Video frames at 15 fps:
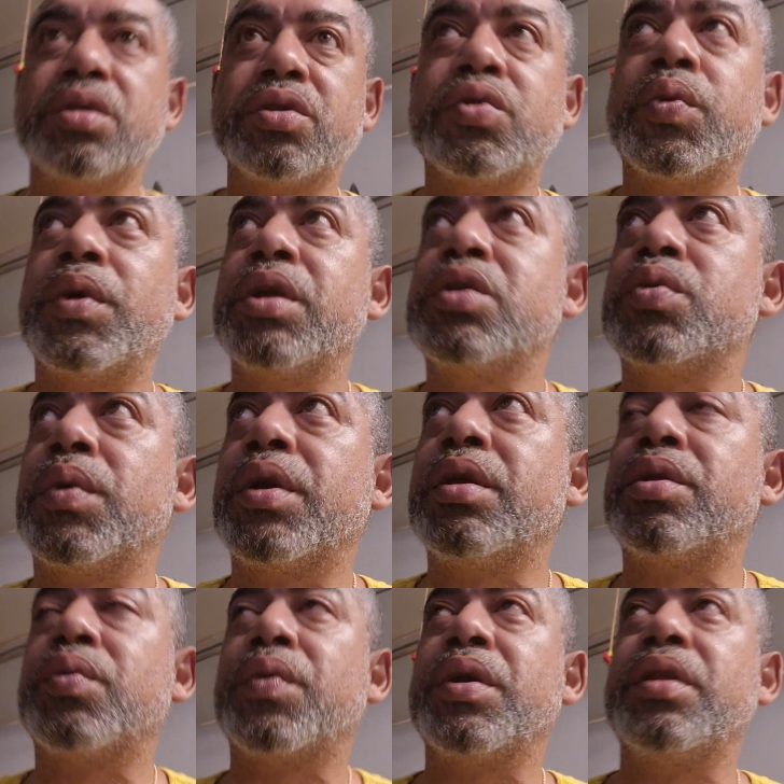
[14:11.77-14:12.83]
in
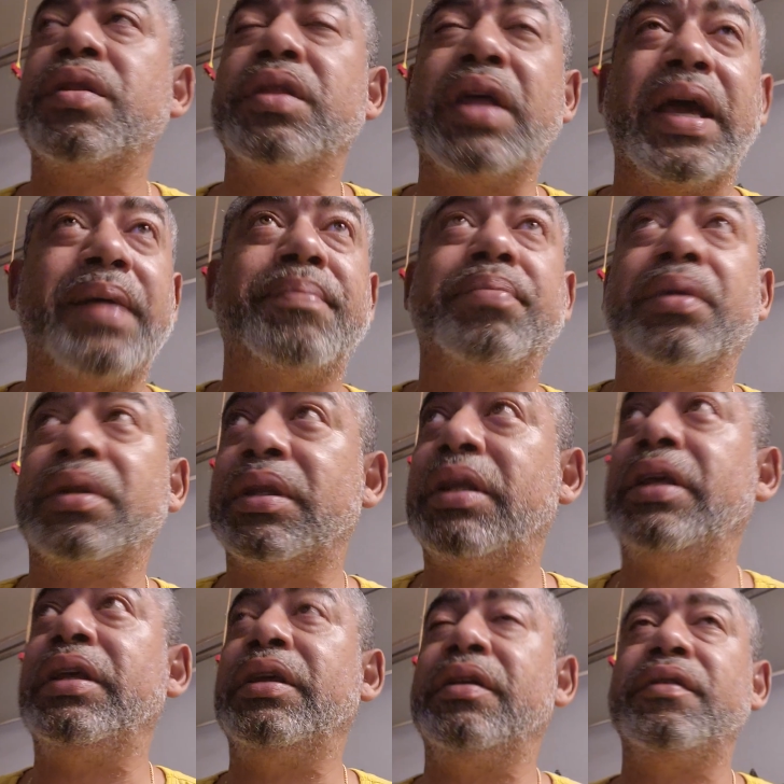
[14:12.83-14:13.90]
2023 that
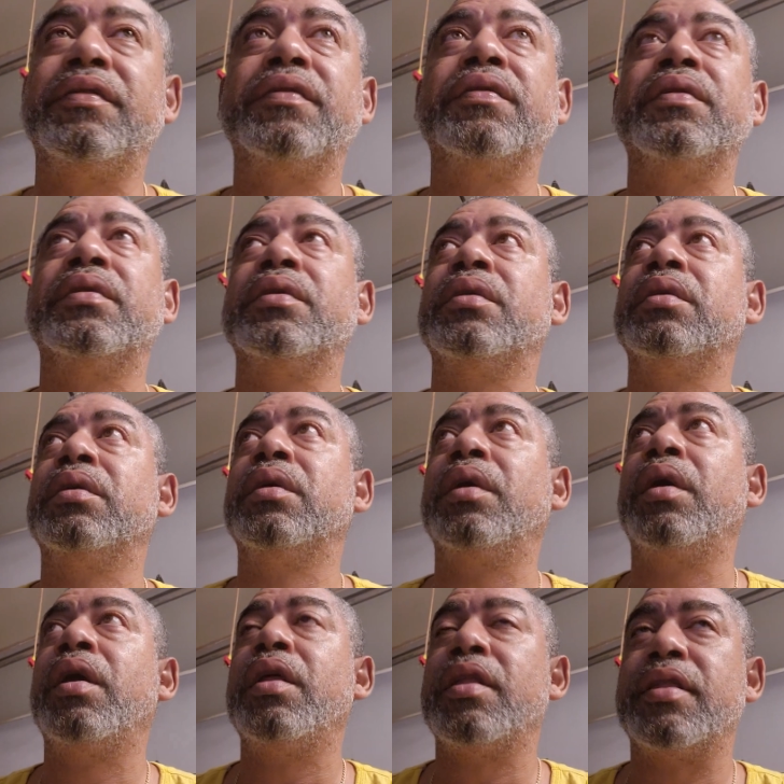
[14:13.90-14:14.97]
believe
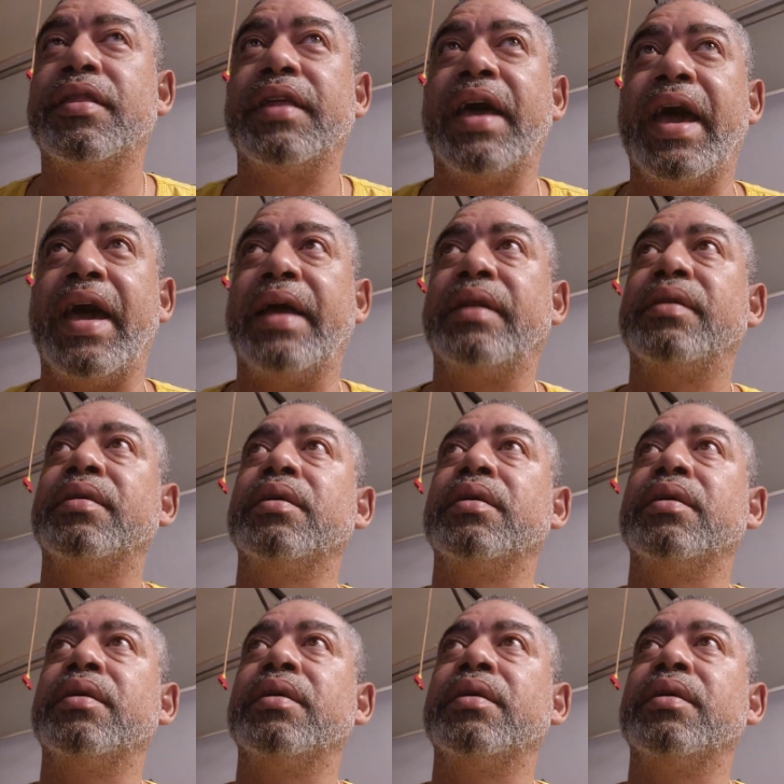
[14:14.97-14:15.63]
that